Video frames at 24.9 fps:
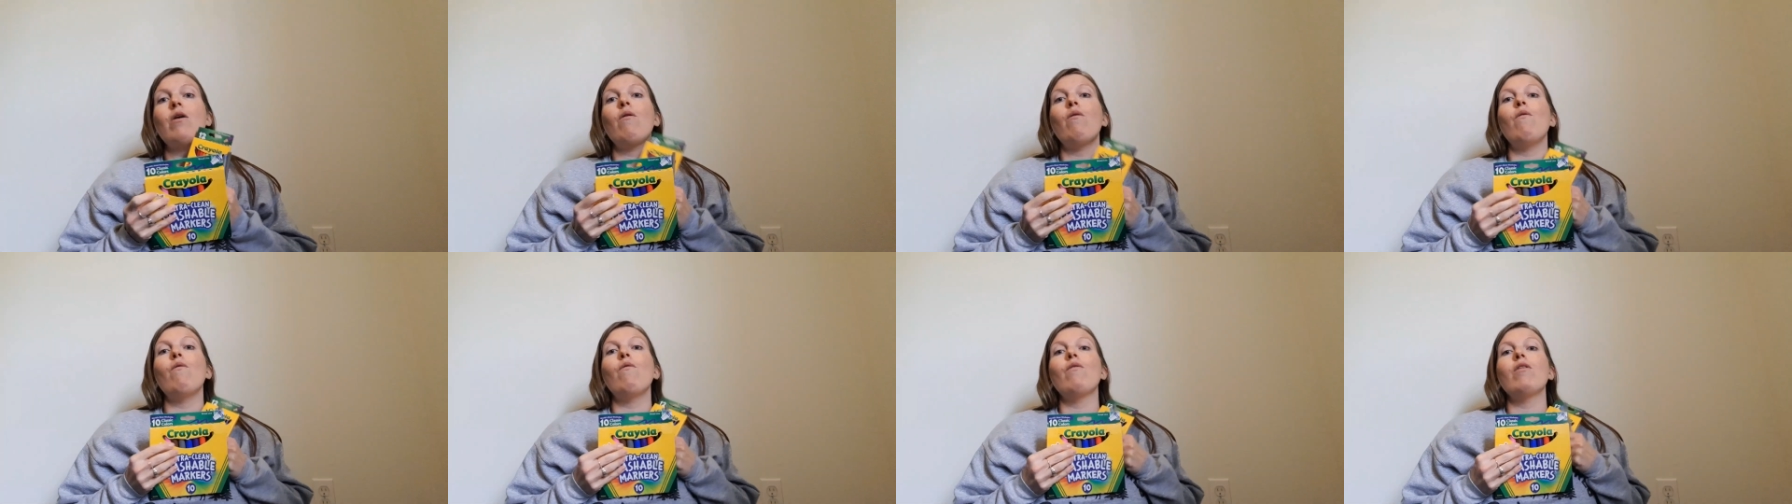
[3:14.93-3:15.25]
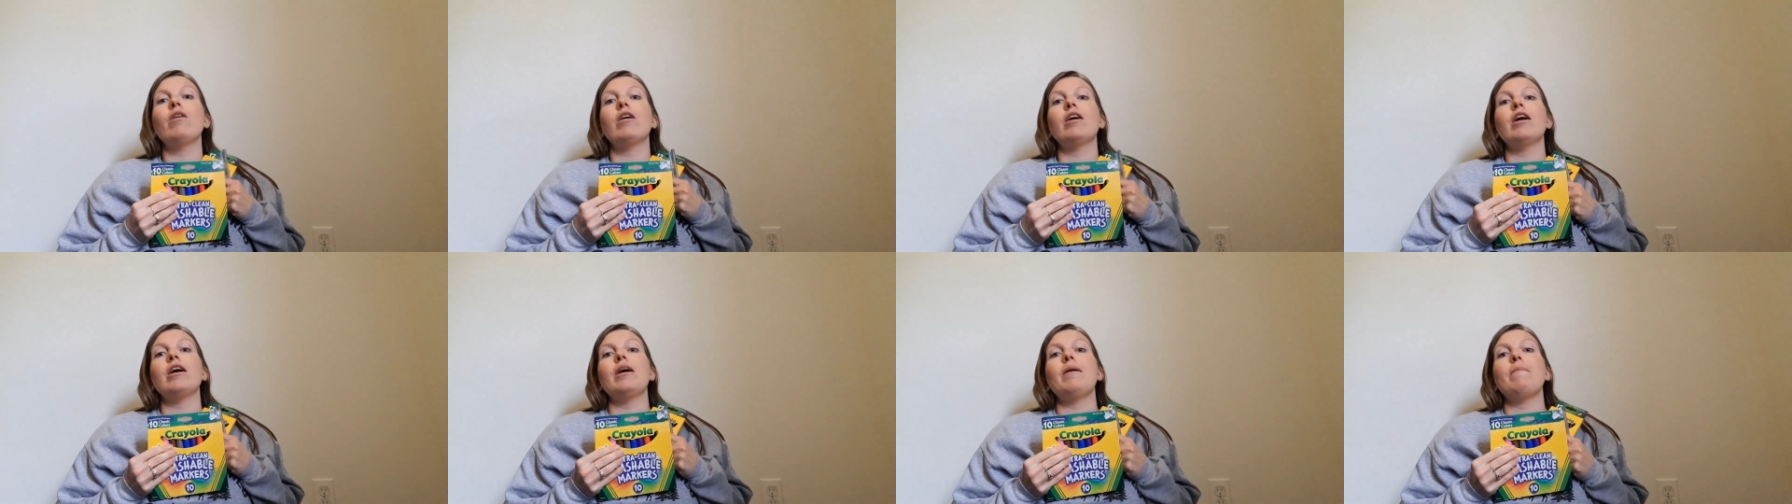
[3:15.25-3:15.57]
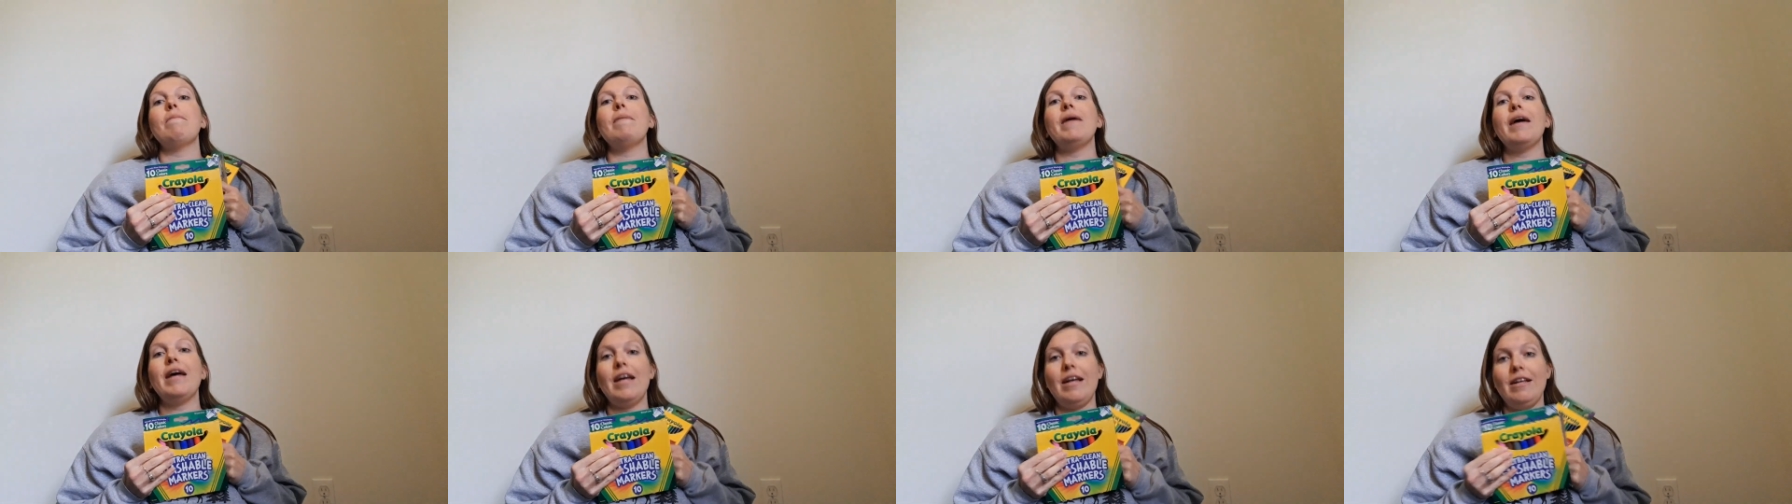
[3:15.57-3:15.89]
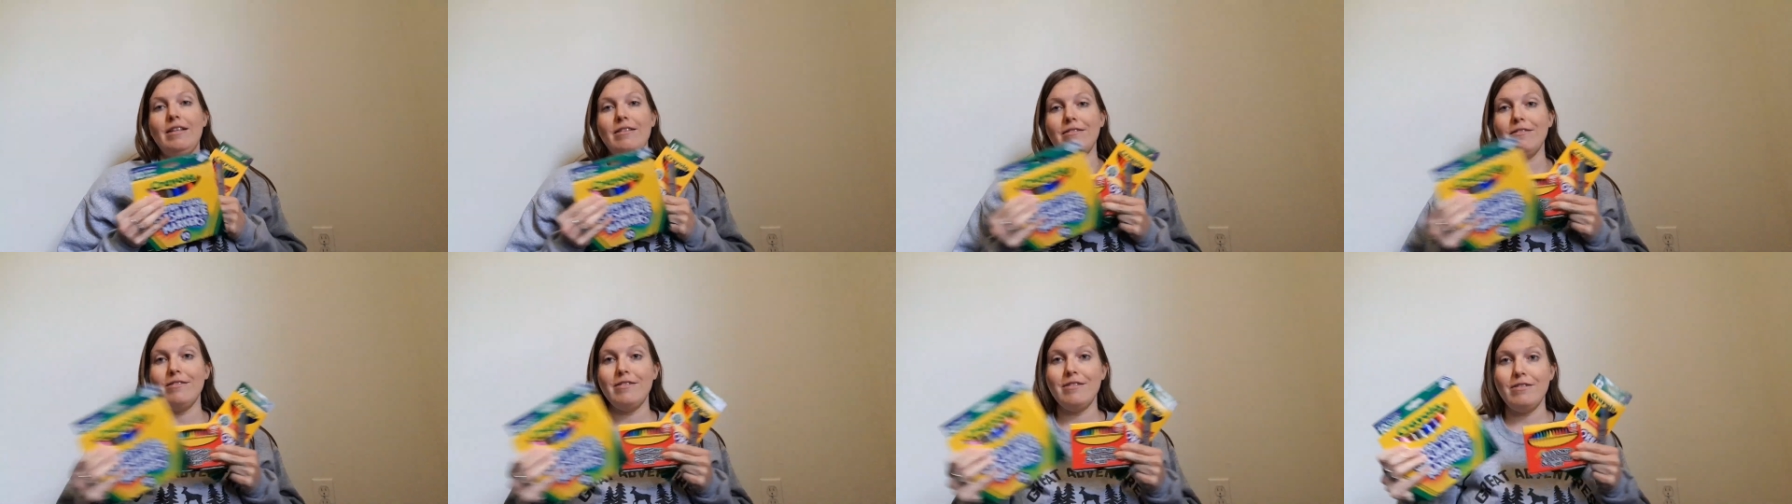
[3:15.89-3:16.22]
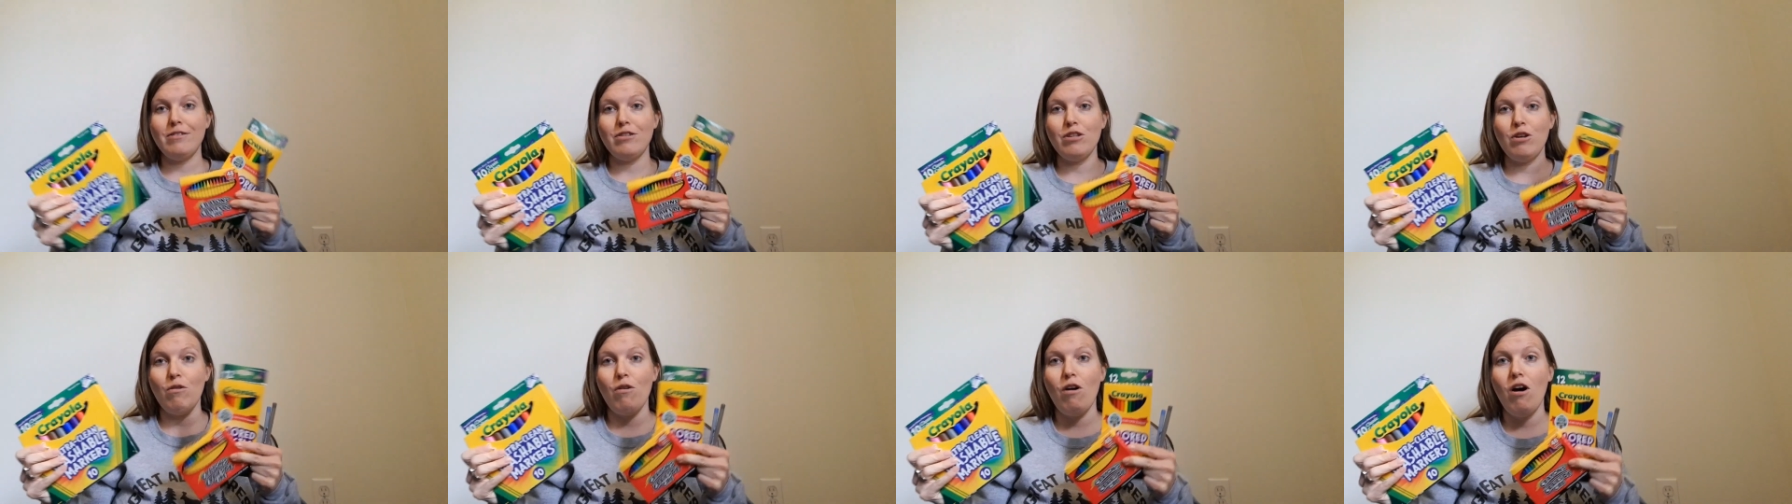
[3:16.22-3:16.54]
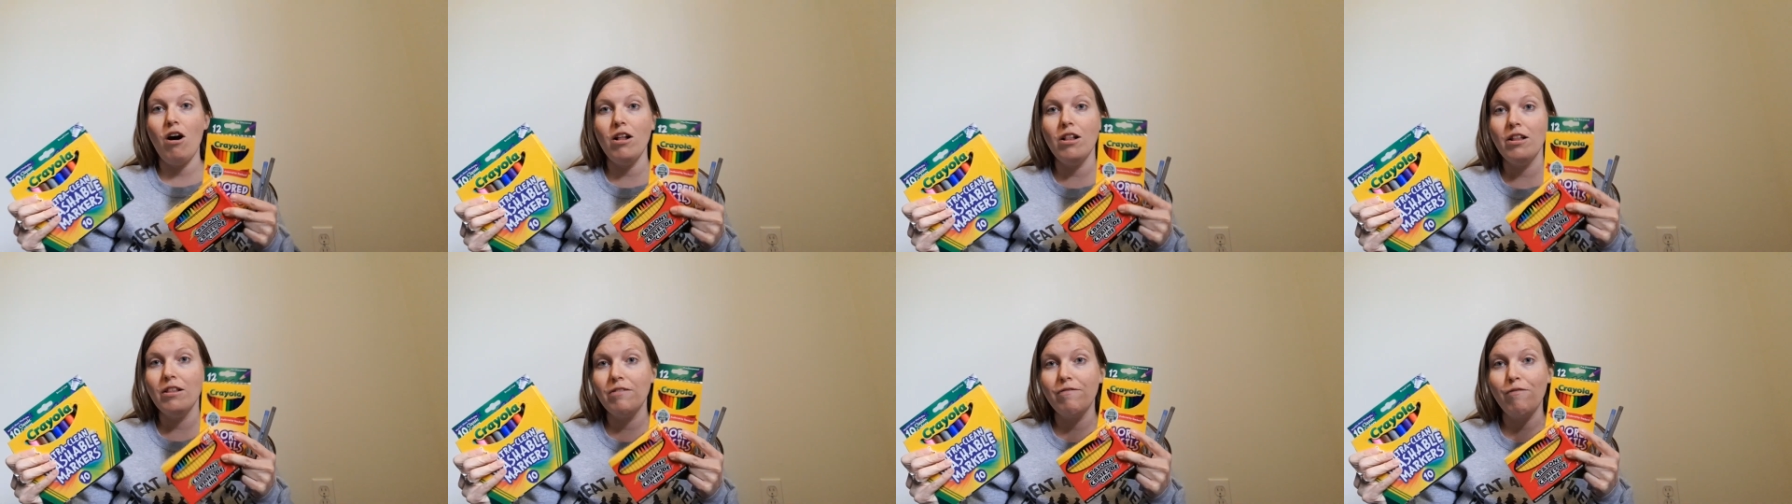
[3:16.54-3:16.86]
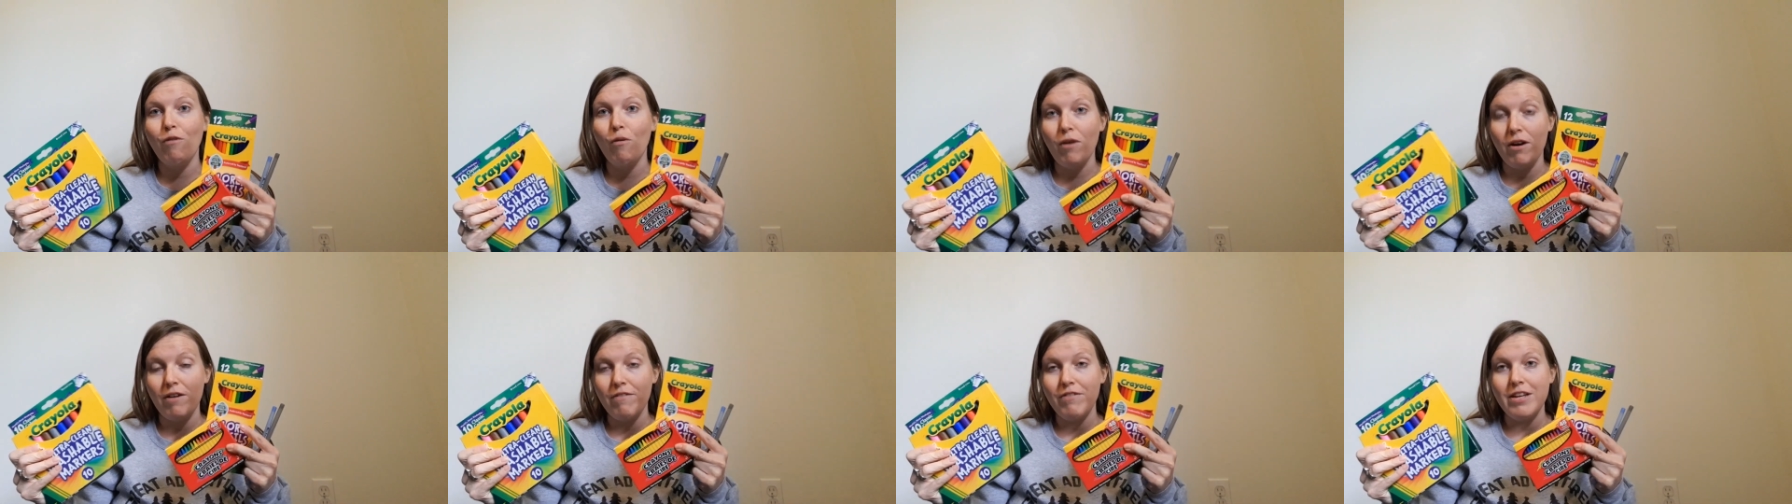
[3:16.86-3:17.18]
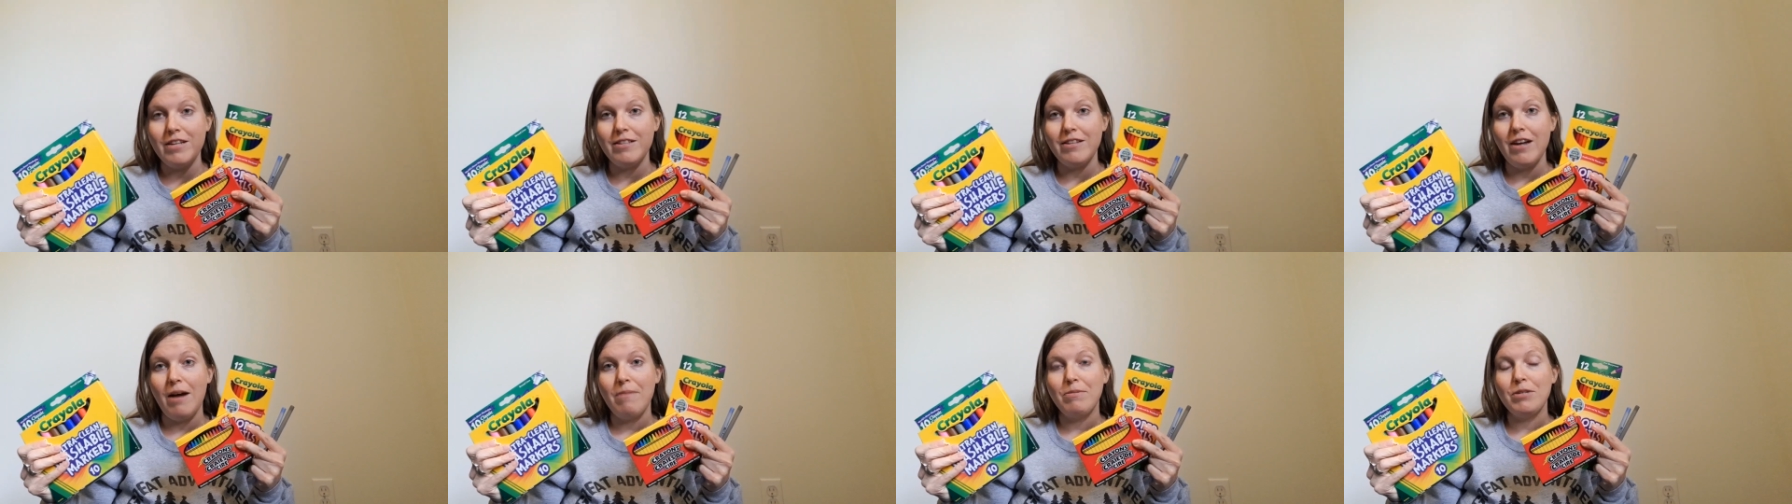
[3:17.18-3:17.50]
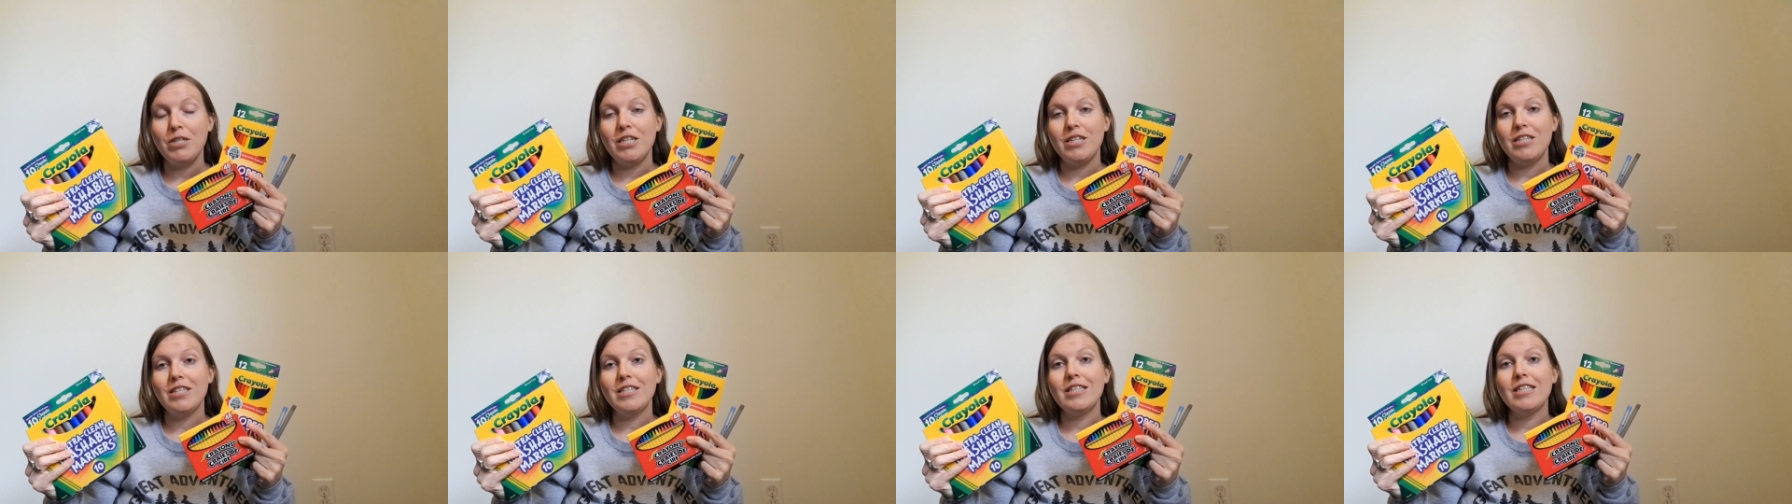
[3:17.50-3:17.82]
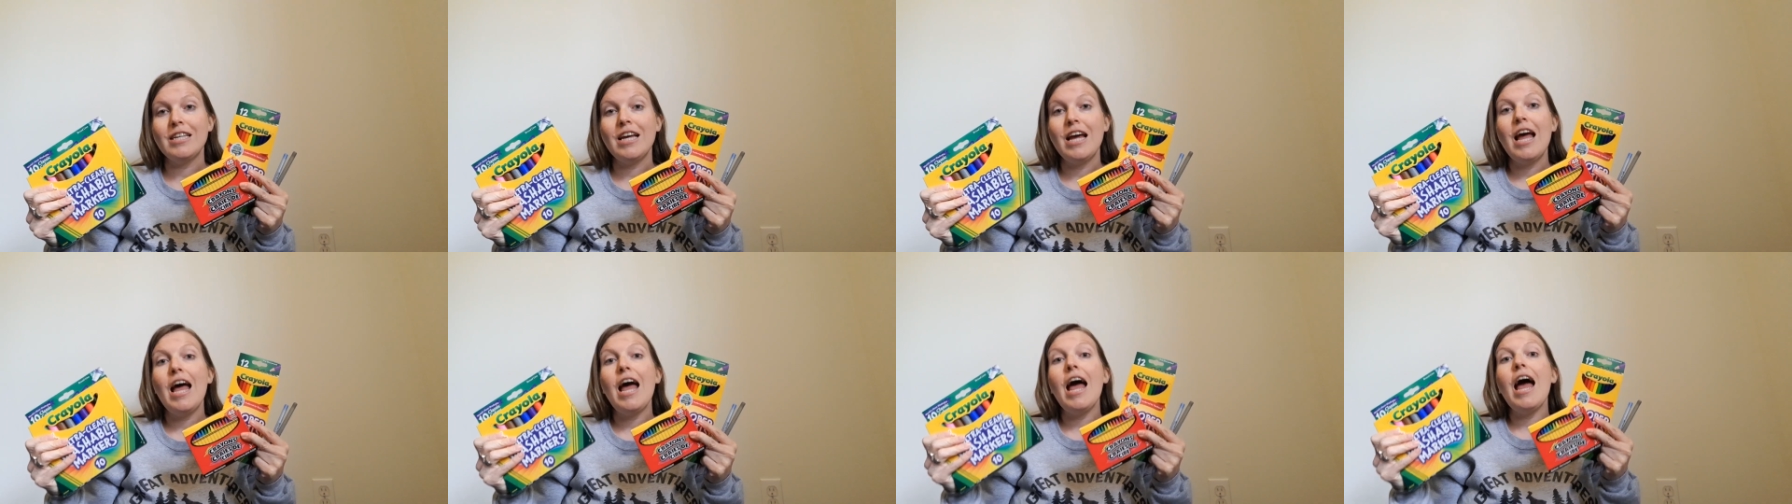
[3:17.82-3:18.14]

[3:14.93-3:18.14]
or pens, so all 4 of these options,